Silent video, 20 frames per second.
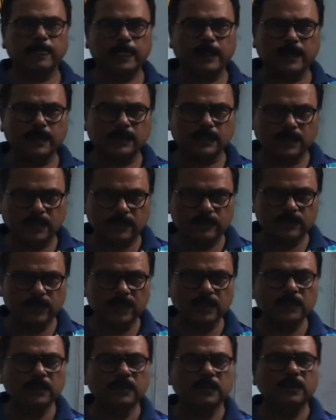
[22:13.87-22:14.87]
term
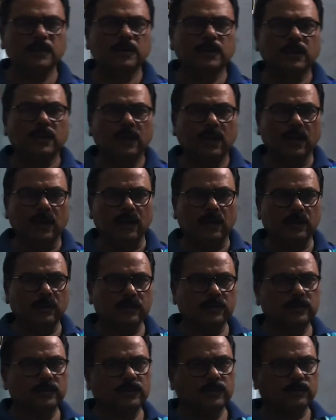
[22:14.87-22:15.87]

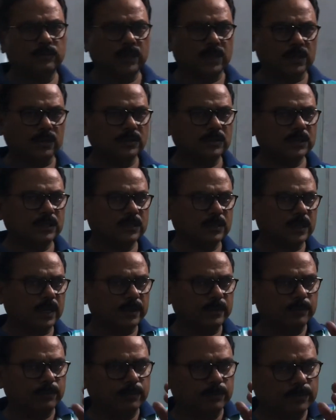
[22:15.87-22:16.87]
because I
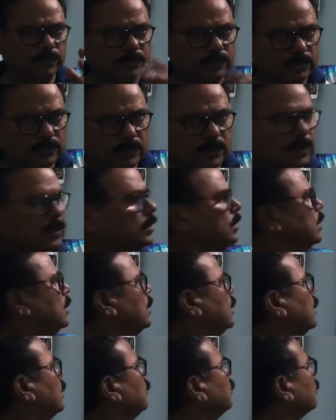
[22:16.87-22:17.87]

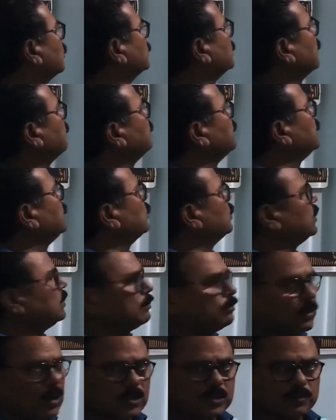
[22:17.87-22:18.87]
put the video in
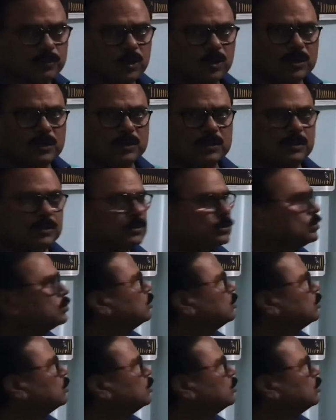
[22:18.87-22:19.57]
pause mode to